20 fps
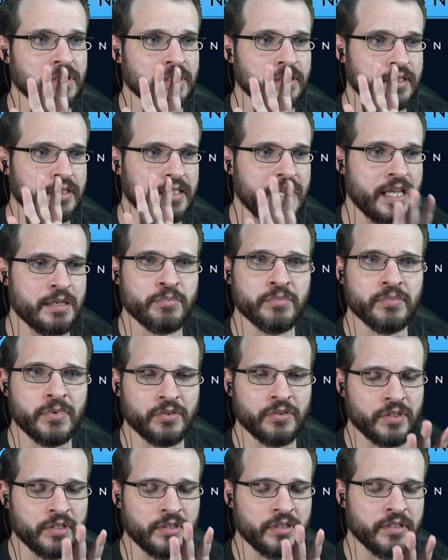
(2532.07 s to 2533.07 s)
game,
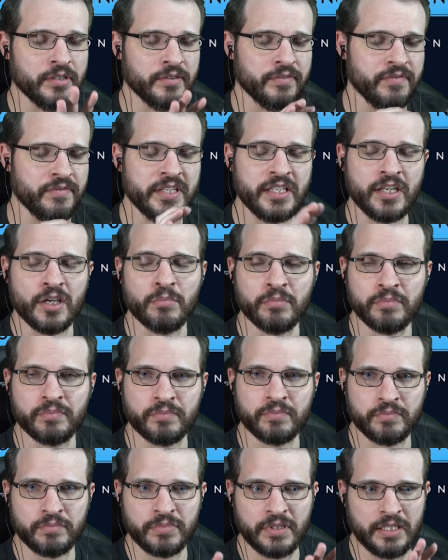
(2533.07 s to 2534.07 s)
the video,
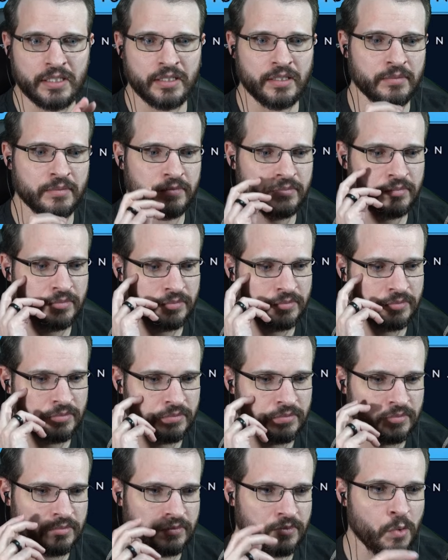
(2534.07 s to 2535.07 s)

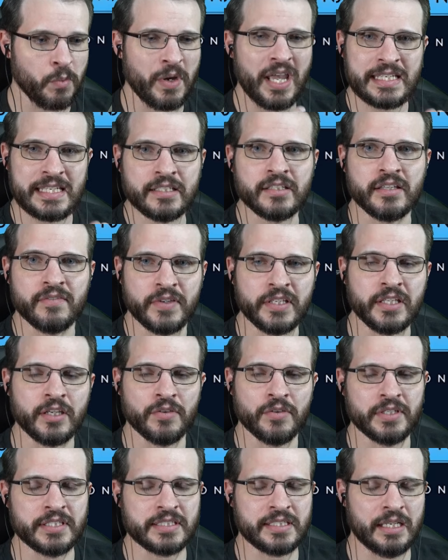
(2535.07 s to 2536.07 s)
the way I did the video
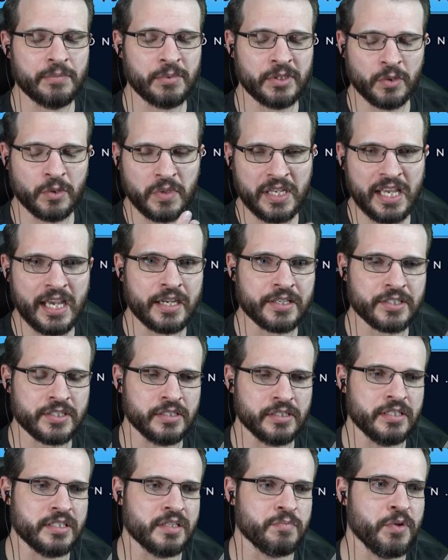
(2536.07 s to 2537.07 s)
this time with the reaction
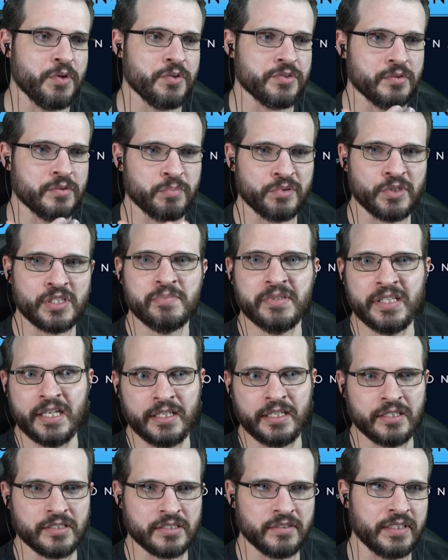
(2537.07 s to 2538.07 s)
as opposed to pre-planning
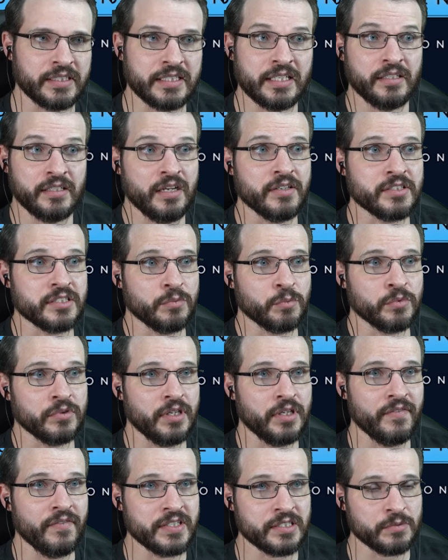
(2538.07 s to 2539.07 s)
and stuff like that. It also
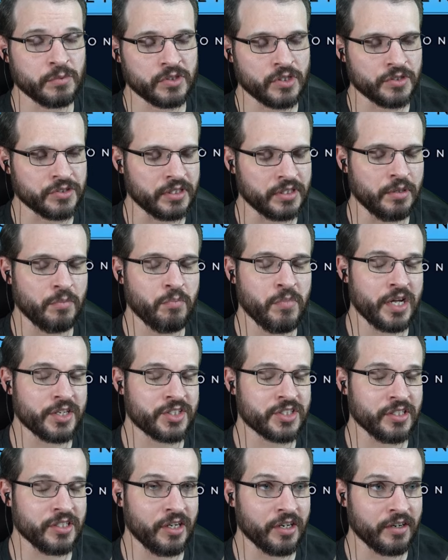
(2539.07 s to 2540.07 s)
obviously resulted in a much
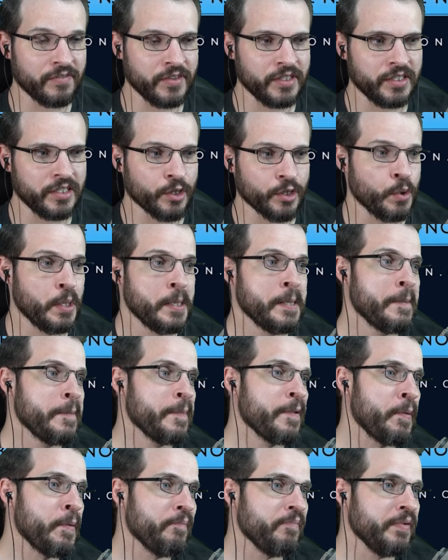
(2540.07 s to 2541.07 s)
longer video,
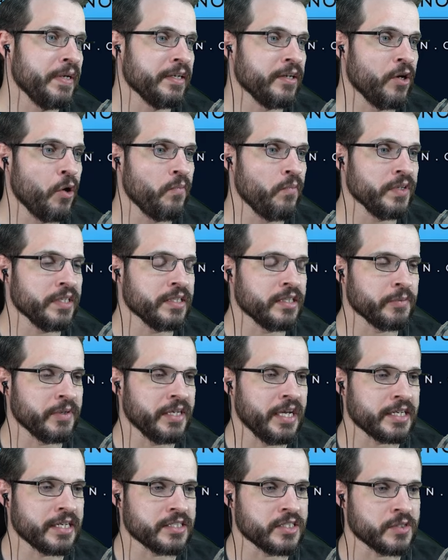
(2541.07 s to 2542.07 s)
but hopefully the
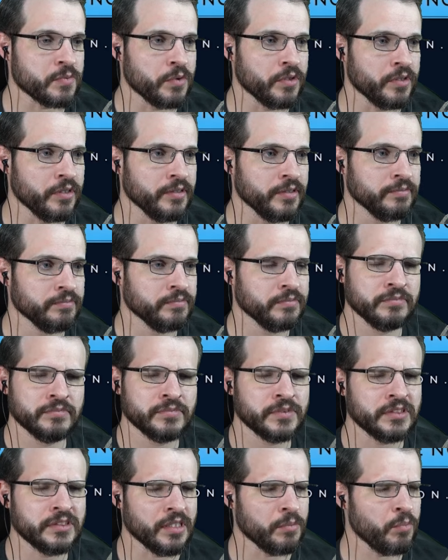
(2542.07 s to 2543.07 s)
reactions were
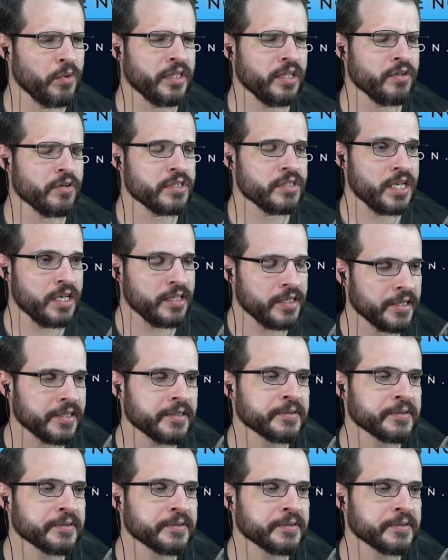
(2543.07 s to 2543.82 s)
somewhat entertaining.